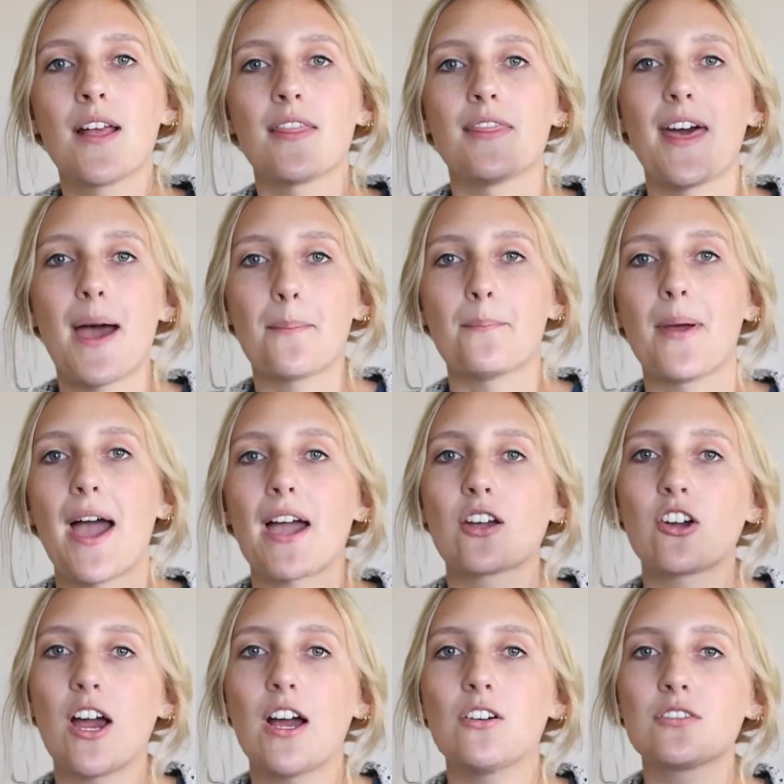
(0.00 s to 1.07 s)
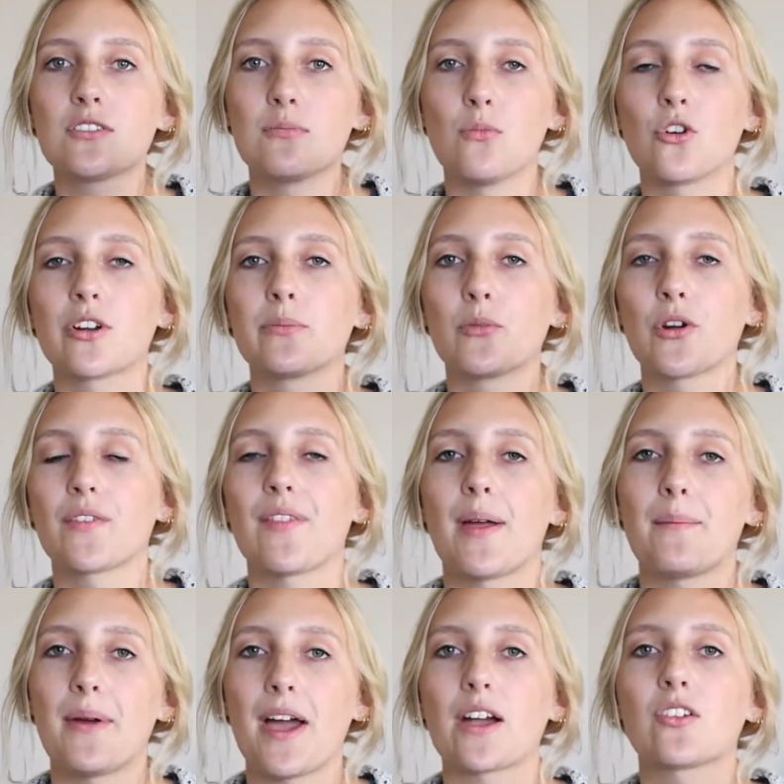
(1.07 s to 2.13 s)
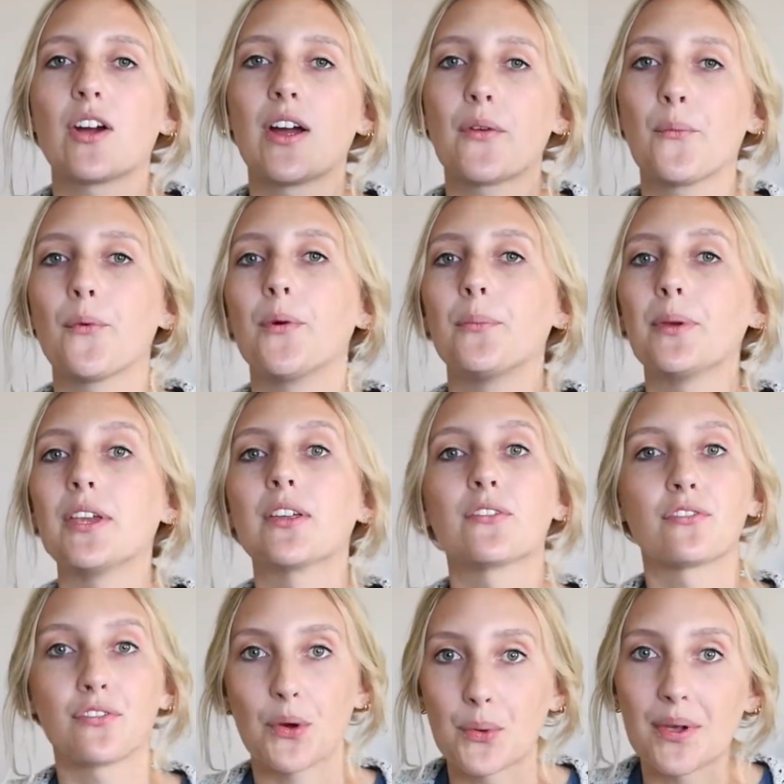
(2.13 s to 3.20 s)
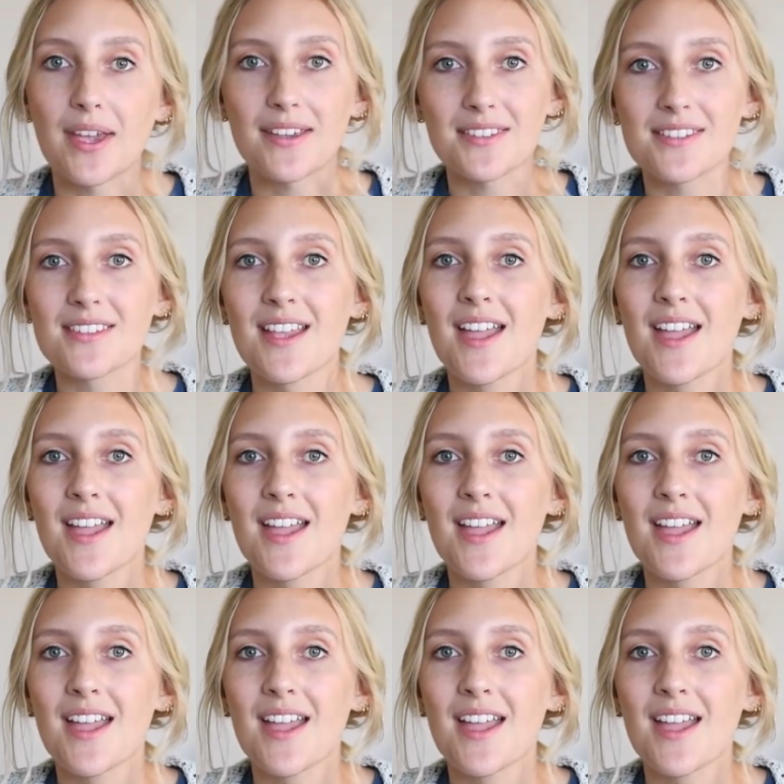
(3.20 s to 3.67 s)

that background, more and more of that background will be in focus.